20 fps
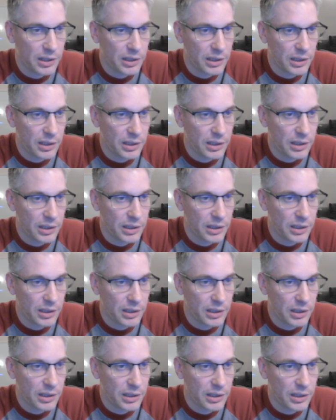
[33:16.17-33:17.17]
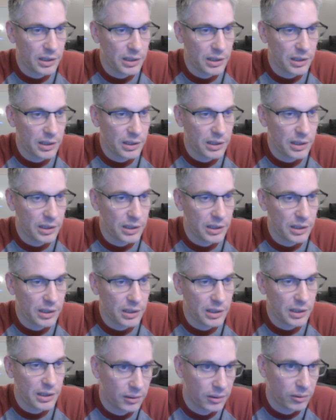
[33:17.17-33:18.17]
attack the black
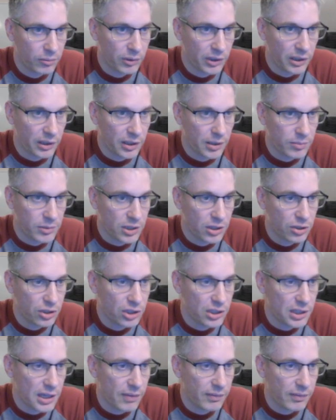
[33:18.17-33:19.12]
king when it comes to g7?